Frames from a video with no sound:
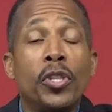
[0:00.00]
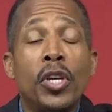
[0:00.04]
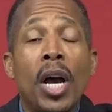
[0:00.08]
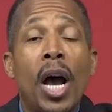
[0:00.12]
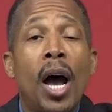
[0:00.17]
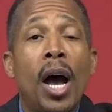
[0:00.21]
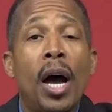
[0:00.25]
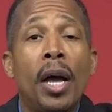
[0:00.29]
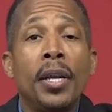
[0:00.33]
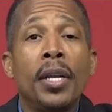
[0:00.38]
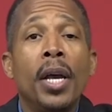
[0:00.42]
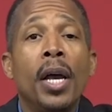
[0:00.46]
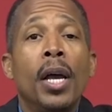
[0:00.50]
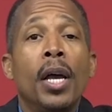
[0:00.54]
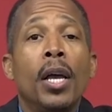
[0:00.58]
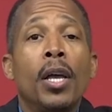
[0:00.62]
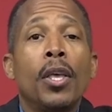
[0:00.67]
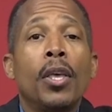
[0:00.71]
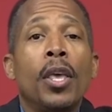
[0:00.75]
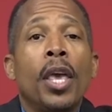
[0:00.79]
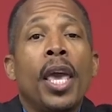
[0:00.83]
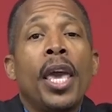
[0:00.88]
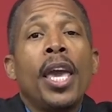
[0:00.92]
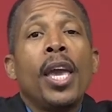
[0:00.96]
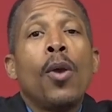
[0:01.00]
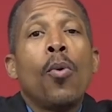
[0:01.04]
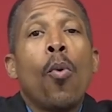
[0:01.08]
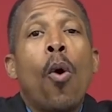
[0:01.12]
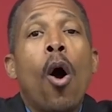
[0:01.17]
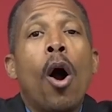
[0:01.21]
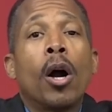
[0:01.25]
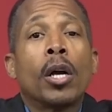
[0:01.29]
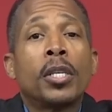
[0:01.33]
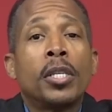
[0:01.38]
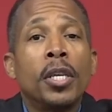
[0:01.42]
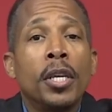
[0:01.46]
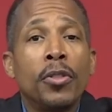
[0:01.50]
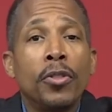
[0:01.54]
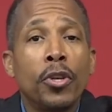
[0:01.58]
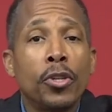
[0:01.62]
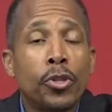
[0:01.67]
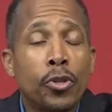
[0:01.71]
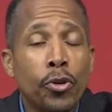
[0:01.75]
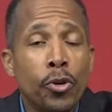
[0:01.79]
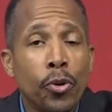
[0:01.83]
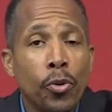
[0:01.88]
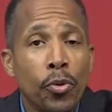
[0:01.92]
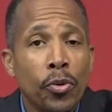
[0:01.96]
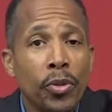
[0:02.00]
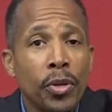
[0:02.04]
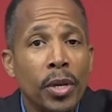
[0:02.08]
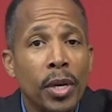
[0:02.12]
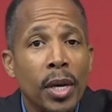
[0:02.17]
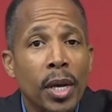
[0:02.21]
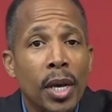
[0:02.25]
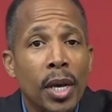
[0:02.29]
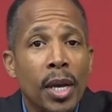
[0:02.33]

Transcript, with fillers: John he walks in the truth.